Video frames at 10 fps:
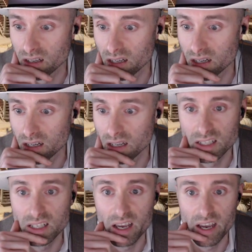
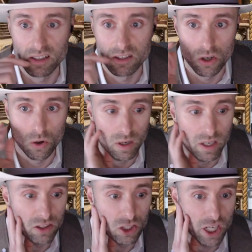D8. So
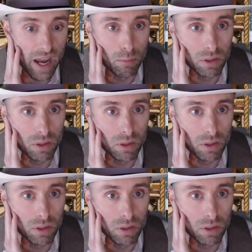in the chat,